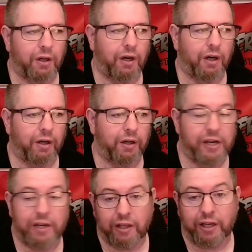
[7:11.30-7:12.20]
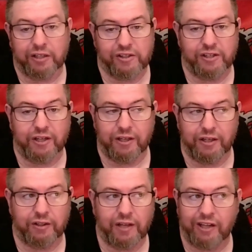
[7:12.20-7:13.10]
And like I said,
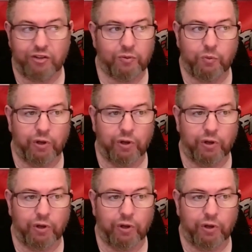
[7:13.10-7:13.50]
that